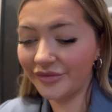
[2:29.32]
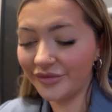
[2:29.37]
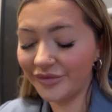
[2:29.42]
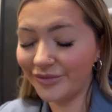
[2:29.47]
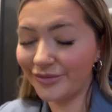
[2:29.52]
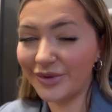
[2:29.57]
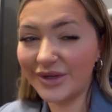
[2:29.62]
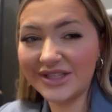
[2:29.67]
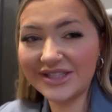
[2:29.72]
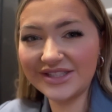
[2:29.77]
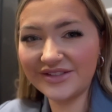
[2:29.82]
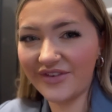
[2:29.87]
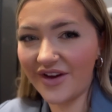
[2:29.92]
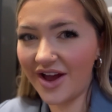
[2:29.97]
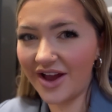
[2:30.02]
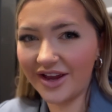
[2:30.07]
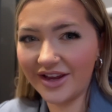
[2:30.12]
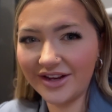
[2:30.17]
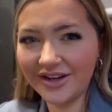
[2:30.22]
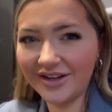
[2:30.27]
But it's
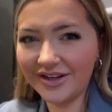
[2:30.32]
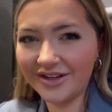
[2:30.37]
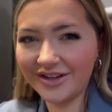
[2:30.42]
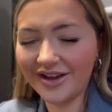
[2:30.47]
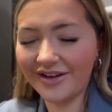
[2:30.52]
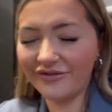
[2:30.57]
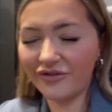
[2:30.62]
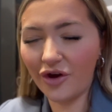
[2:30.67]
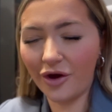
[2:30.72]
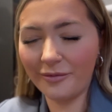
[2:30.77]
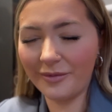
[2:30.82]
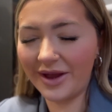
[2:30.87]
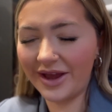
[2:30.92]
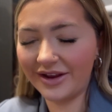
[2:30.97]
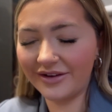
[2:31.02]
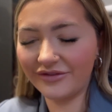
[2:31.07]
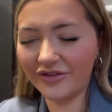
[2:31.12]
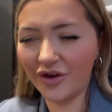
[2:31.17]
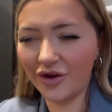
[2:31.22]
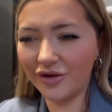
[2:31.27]
fine, I've got my
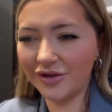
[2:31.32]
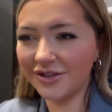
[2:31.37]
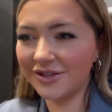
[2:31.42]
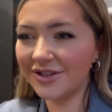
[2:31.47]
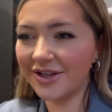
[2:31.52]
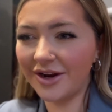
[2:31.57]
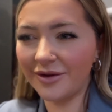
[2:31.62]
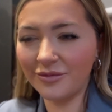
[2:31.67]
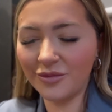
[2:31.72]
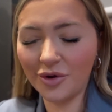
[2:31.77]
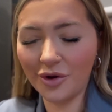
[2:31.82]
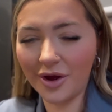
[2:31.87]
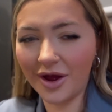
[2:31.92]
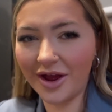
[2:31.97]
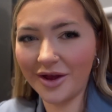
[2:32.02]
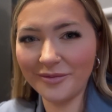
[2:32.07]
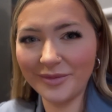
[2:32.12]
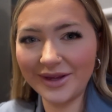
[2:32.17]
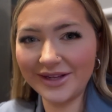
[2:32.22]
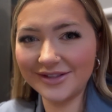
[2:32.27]
headphones and I'm not
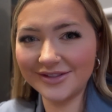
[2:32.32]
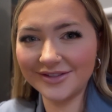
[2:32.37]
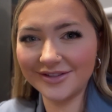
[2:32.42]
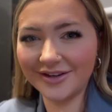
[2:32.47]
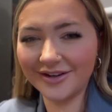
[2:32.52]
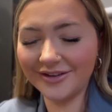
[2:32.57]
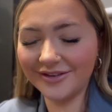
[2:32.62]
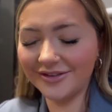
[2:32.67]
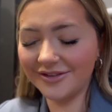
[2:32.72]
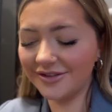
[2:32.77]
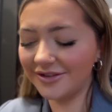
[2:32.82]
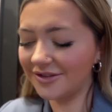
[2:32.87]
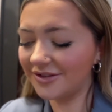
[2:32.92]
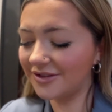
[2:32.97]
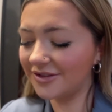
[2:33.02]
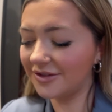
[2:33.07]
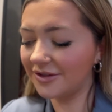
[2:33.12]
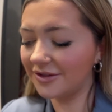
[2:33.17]
high maintenance,